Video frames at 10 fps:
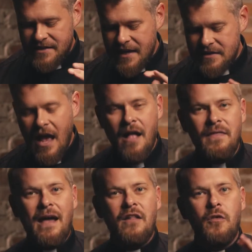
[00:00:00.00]
He says
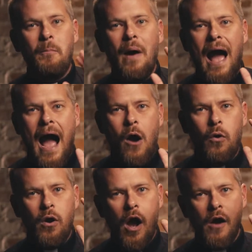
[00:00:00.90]
that the
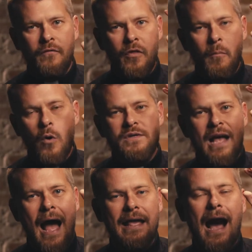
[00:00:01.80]
power of the Most
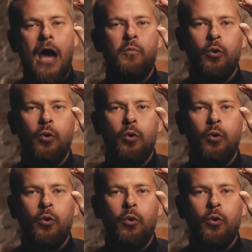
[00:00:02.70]
High God